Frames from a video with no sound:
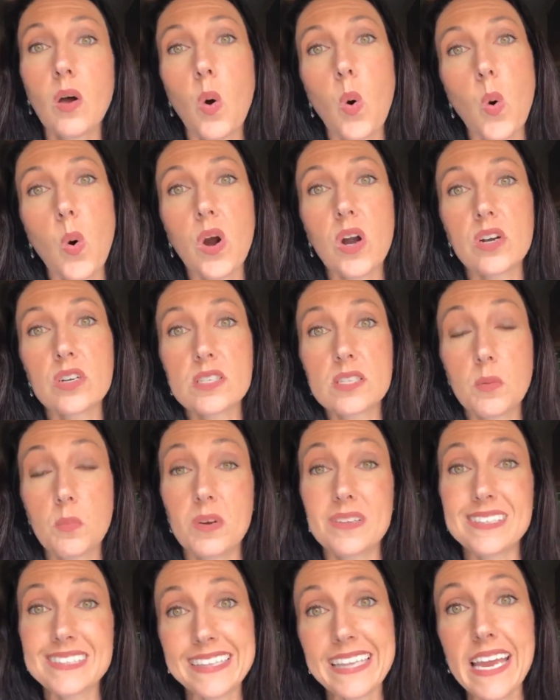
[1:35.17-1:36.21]
or
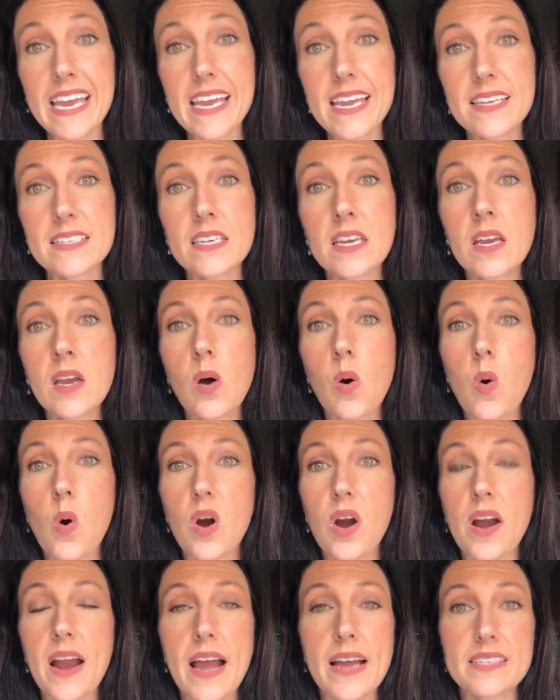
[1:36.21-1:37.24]
someone's late,
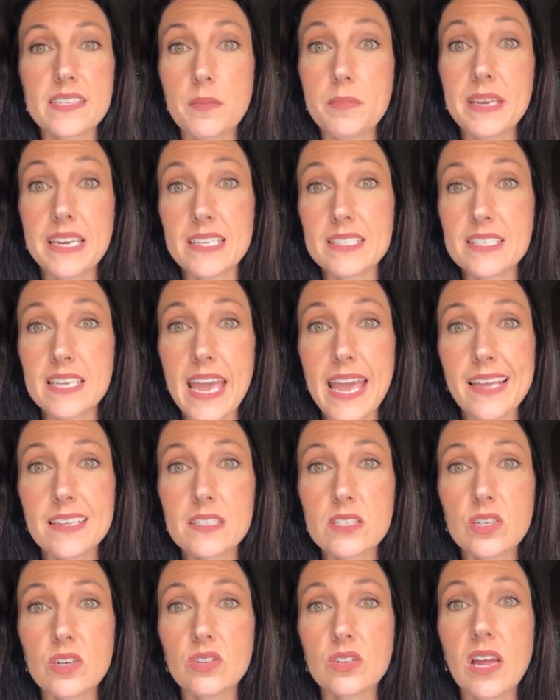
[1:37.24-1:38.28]
or something gets
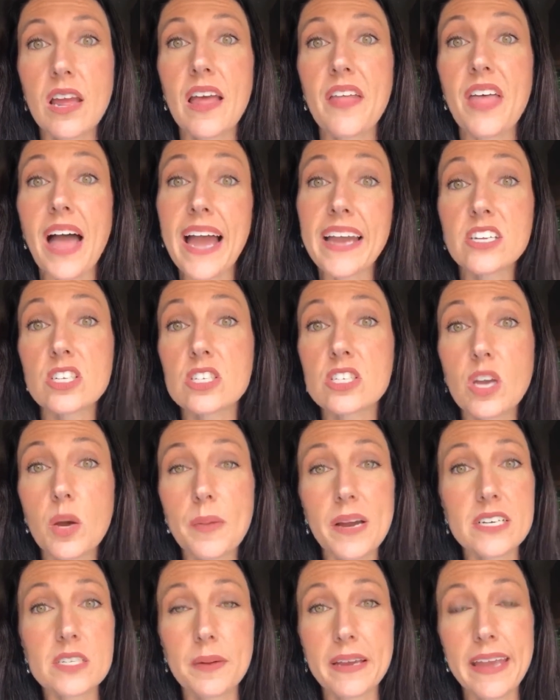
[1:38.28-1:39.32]
canceled, I just go
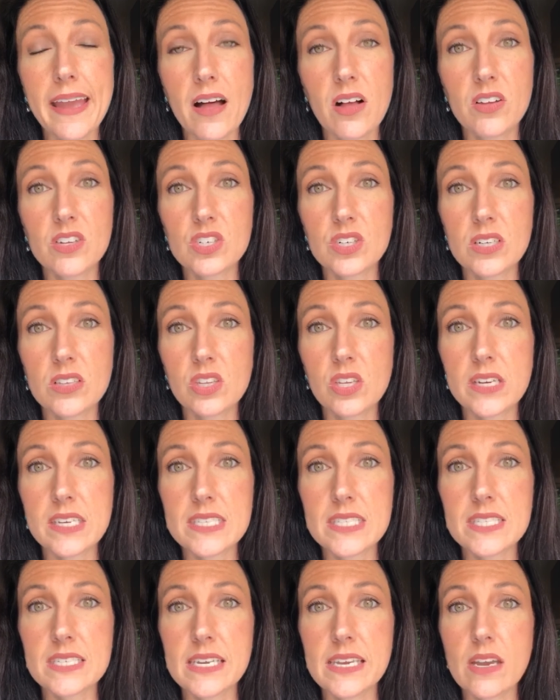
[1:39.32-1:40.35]
back to my calendar and look
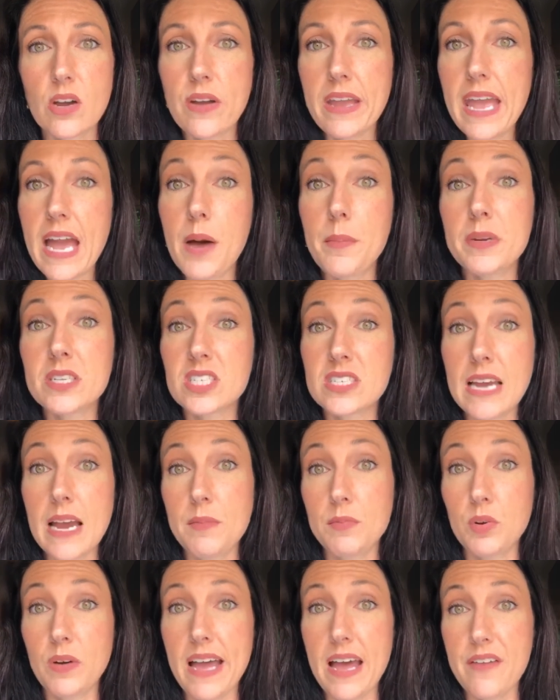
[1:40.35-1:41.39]
and see, okay, how much
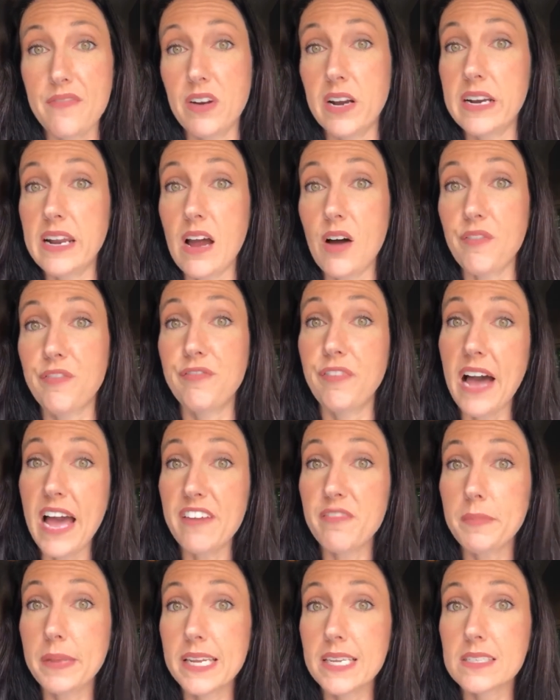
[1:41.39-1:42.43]
time do I have right now?
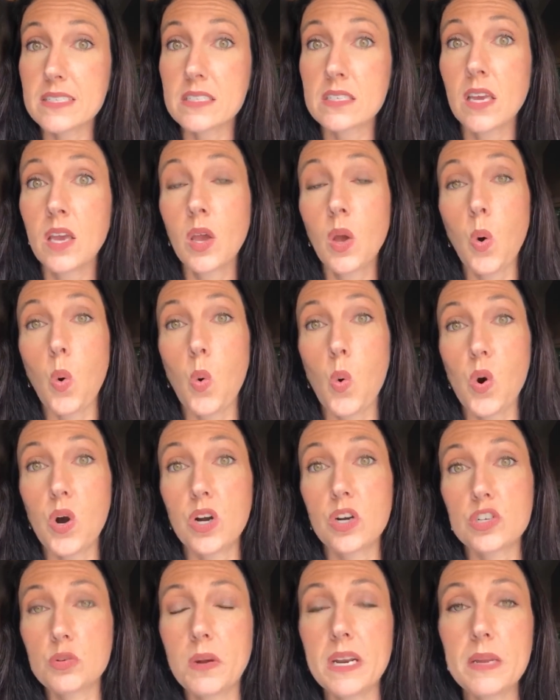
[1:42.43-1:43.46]
5 minutes,
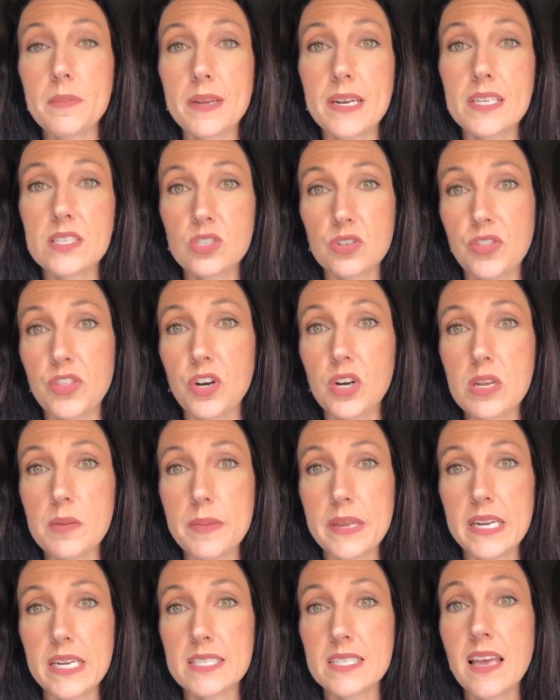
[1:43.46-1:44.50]
or 20 minutes, or 30
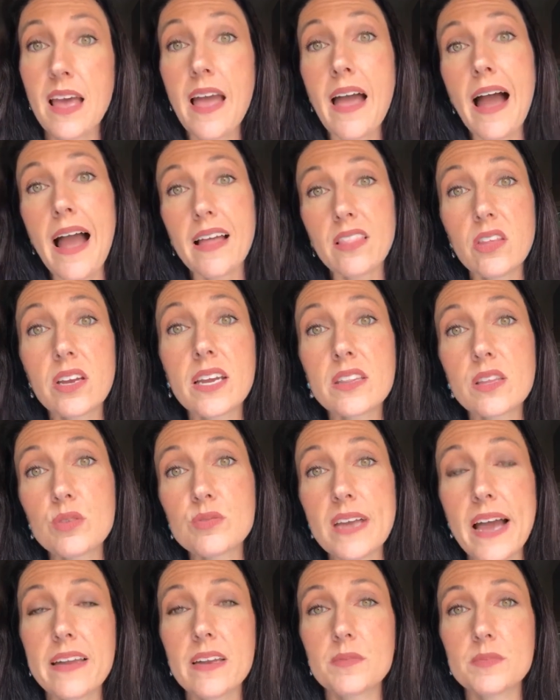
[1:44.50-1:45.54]
minutes? I look at
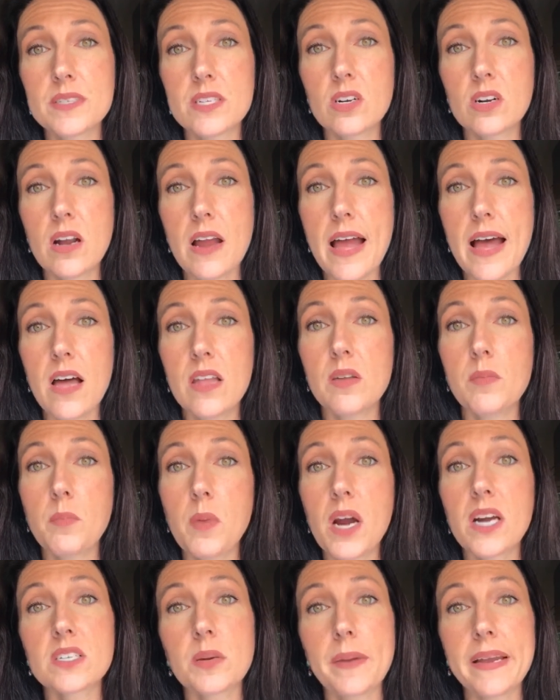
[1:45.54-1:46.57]
those items that are
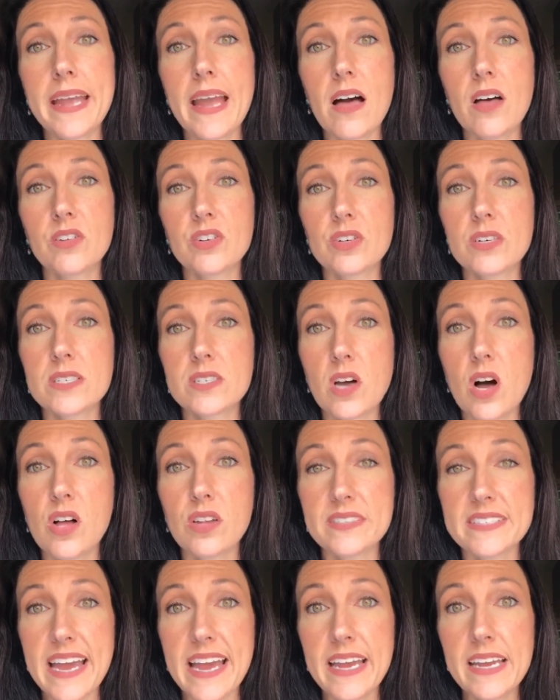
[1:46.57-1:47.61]
marked on my calendar as all
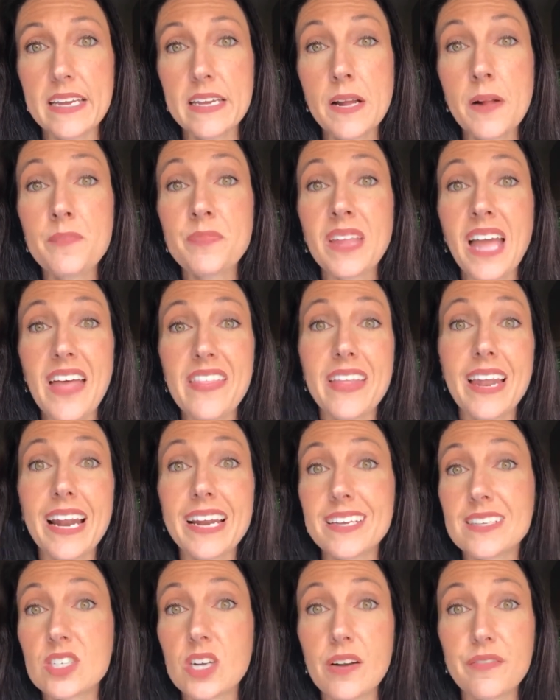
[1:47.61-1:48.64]
day, and then I
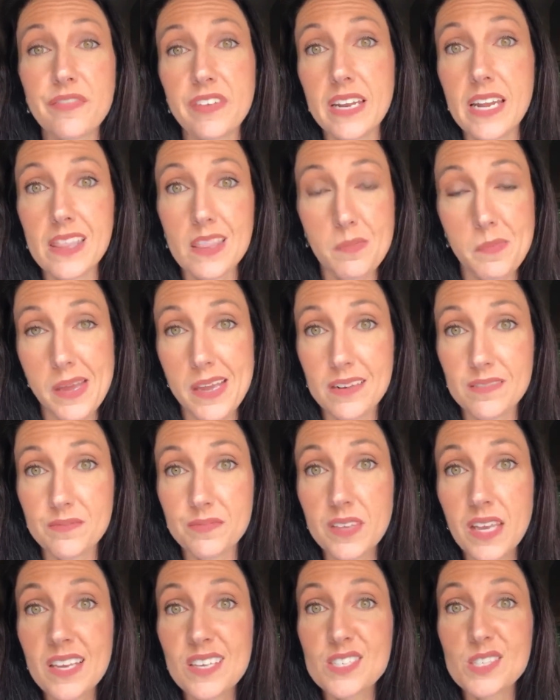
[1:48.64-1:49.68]
can start fitting them in.
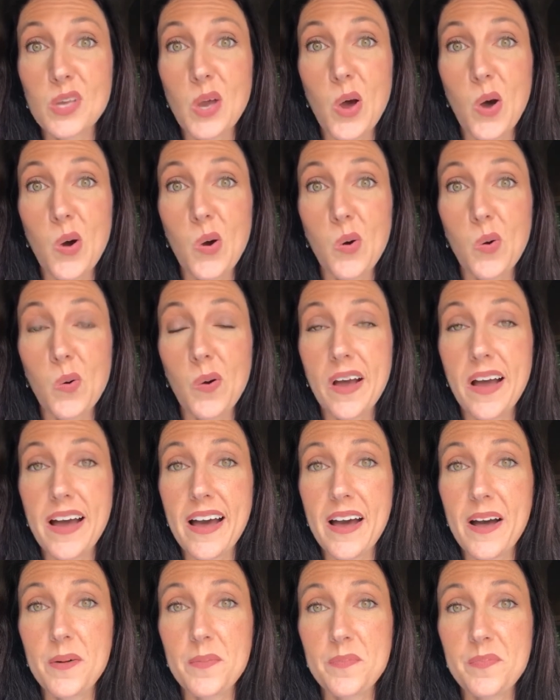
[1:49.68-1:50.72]
So
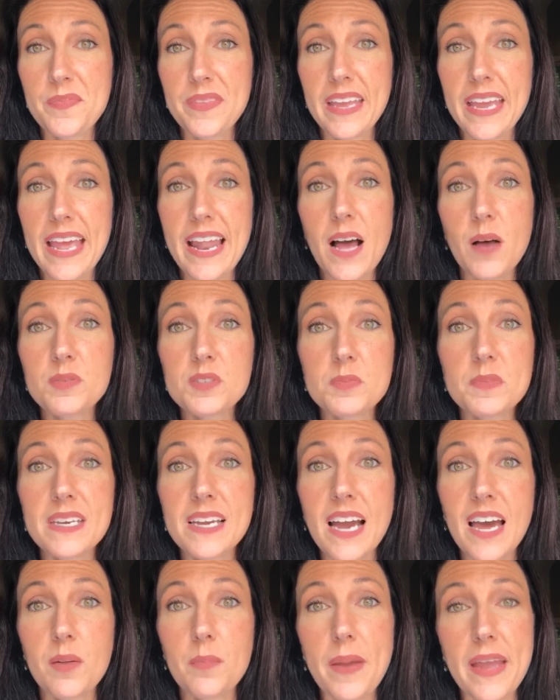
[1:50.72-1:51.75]
it helps me
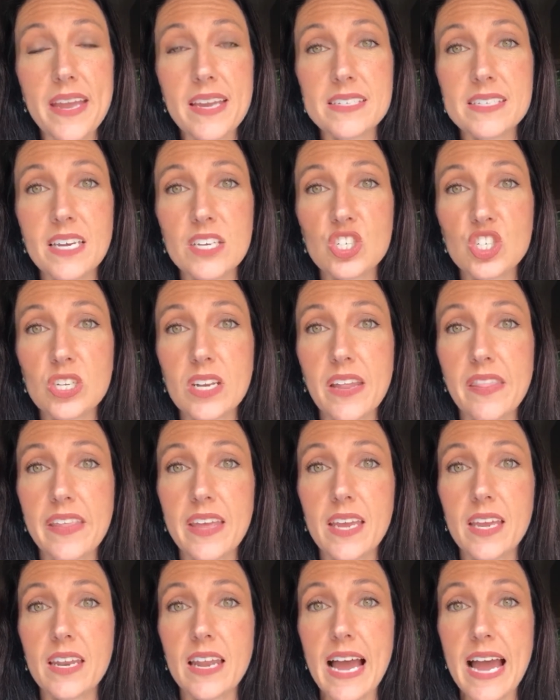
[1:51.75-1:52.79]
kind of pay attention, and
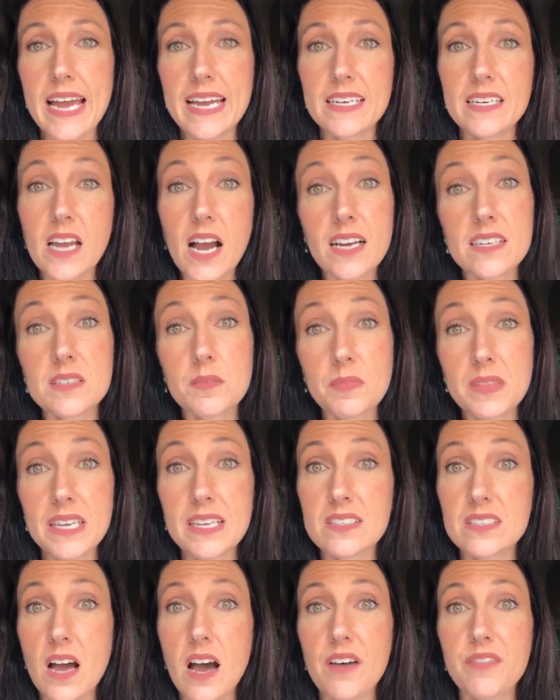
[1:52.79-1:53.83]
then I knock some
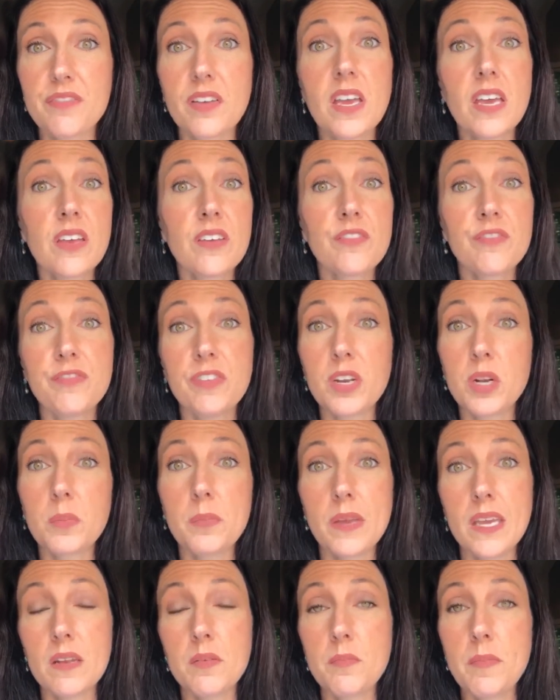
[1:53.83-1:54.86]
things off, fit them
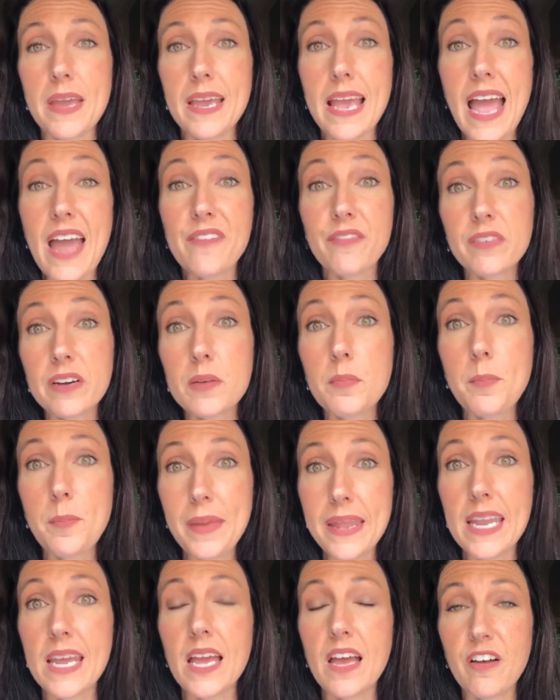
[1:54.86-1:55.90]
in, make every
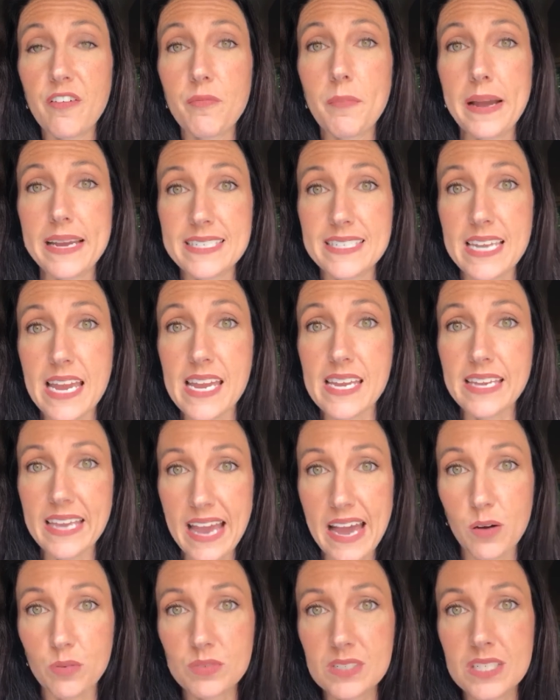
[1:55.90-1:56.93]
minute of my day
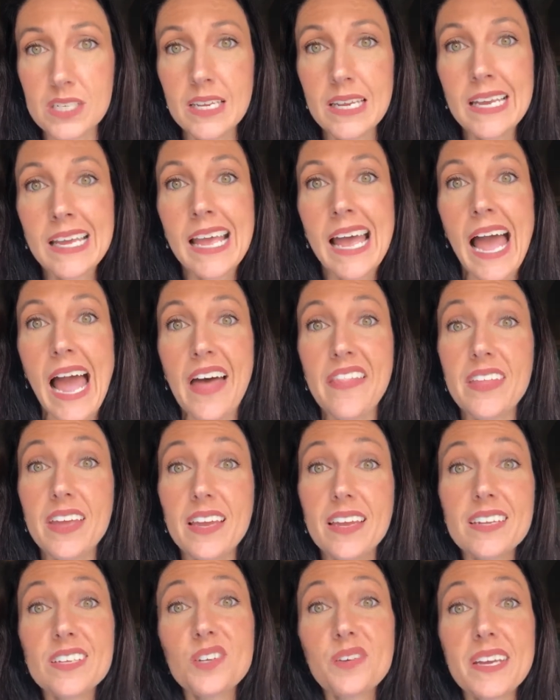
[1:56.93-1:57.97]
count. And
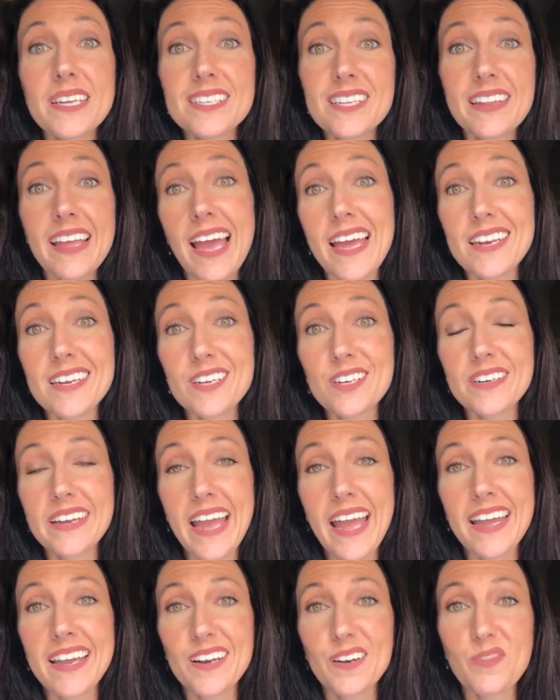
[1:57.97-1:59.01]
then you get to the end of your
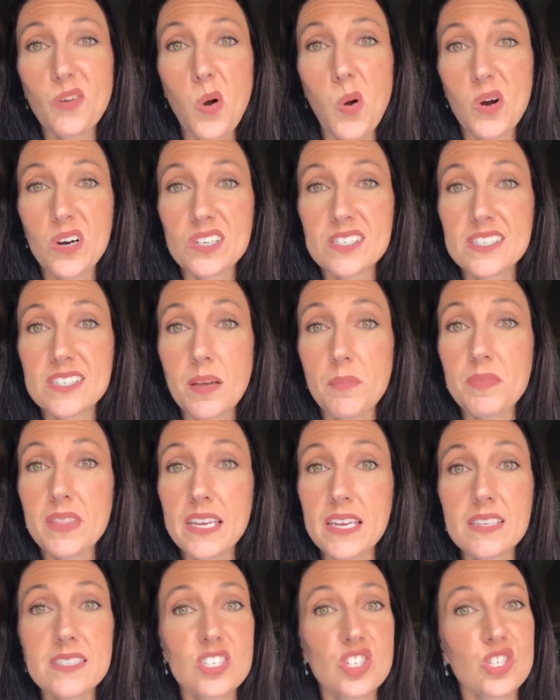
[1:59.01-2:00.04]
day, and of course some
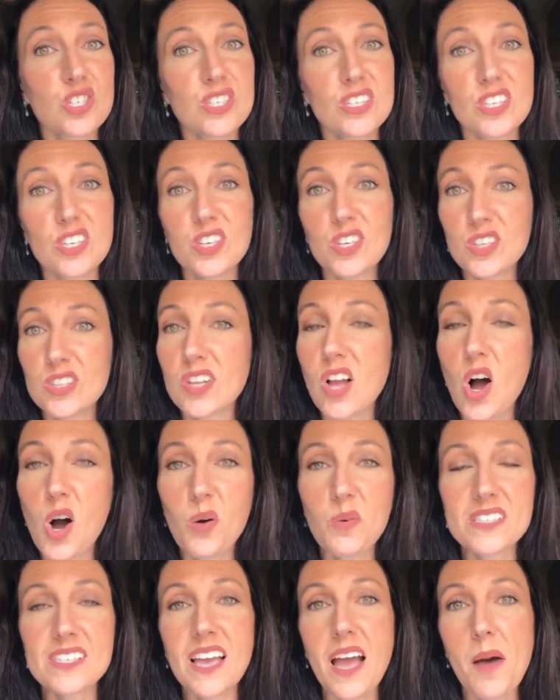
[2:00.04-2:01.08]
things just
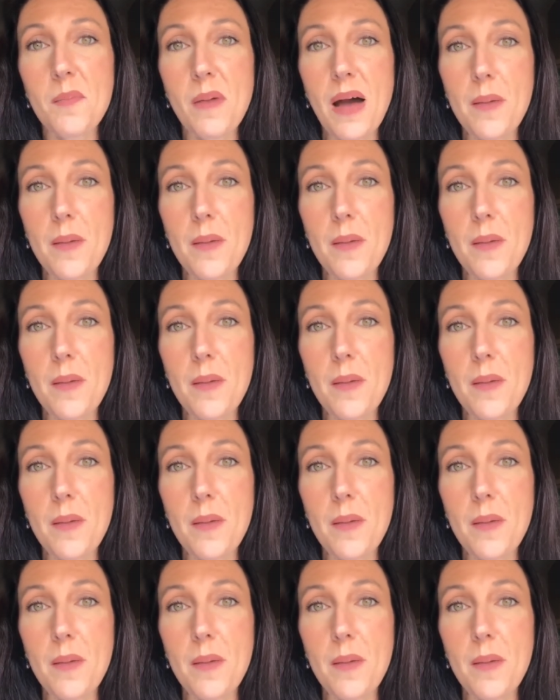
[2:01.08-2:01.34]
always come